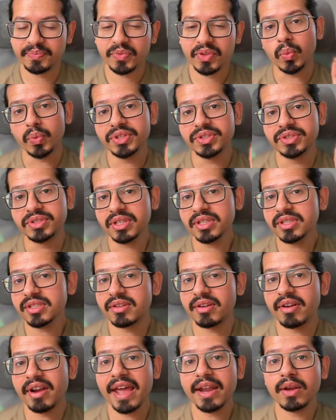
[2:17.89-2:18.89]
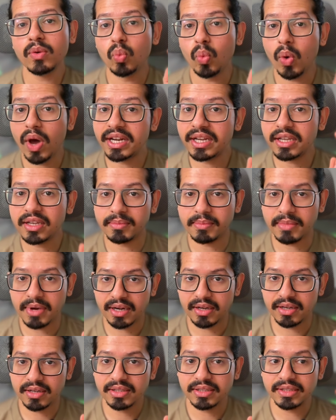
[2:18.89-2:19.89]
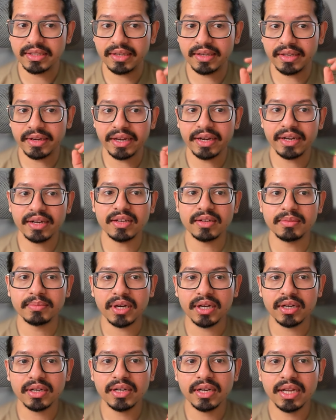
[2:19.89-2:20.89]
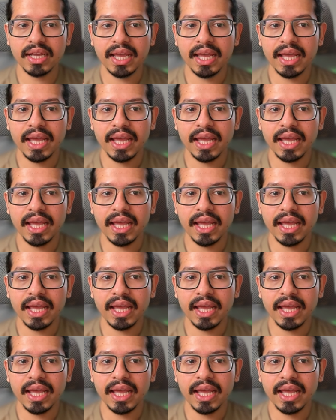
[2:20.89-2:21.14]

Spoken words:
We just ran one command, the create command,